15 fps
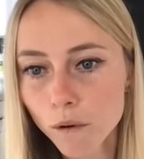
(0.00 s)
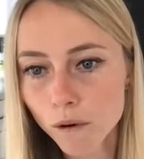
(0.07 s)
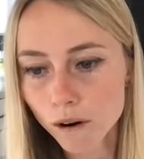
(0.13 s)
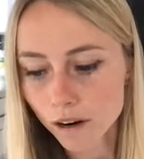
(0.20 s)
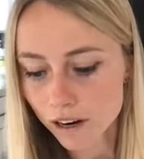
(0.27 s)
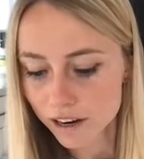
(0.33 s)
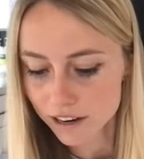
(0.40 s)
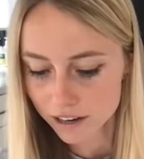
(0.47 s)

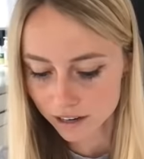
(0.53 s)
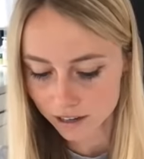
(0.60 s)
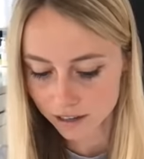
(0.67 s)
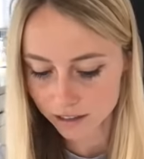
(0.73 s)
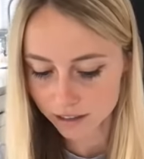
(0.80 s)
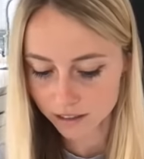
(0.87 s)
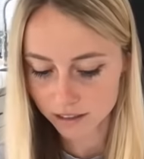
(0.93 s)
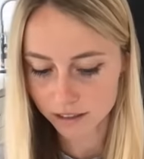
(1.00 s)
more
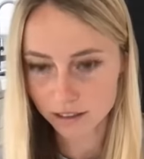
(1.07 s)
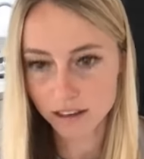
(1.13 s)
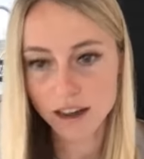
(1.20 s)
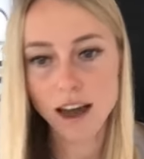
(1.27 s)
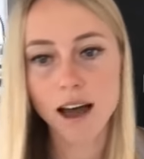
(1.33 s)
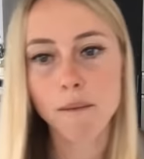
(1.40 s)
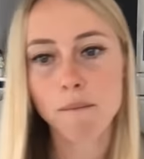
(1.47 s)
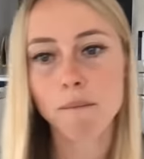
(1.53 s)

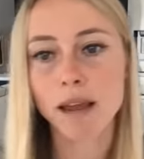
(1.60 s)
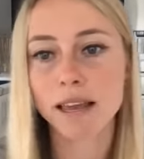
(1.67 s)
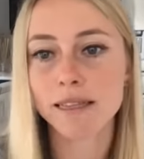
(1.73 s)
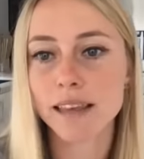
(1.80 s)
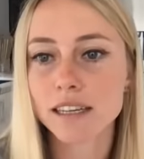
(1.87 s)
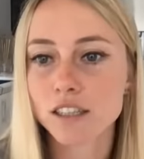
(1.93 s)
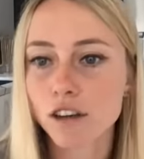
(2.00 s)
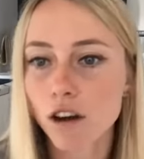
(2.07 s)
um, main
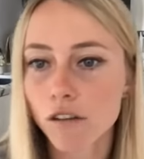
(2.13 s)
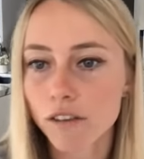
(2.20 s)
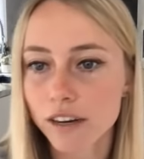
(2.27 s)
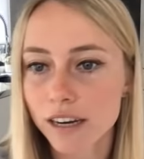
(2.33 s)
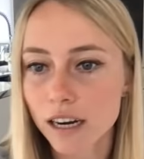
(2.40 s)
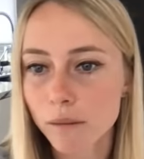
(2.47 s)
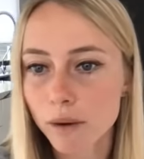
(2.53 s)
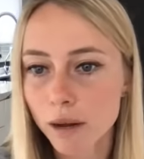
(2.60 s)
thing to go over
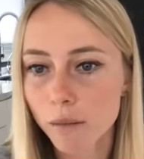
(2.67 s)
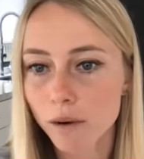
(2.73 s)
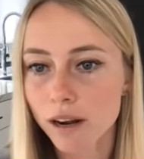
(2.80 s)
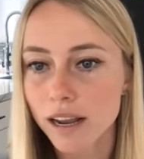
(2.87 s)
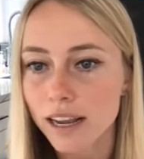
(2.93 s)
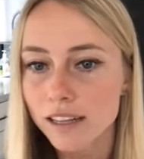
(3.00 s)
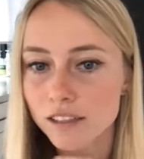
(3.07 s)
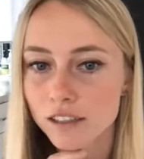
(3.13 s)
here, but I want
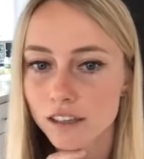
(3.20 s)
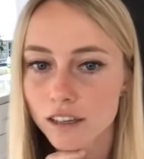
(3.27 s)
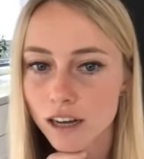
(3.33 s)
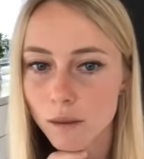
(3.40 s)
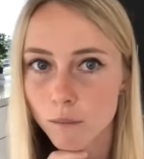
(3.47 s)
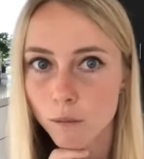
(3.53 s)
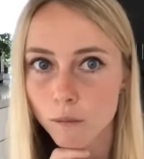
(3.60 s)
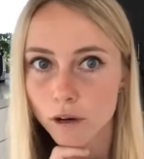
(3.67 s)
to answer a couple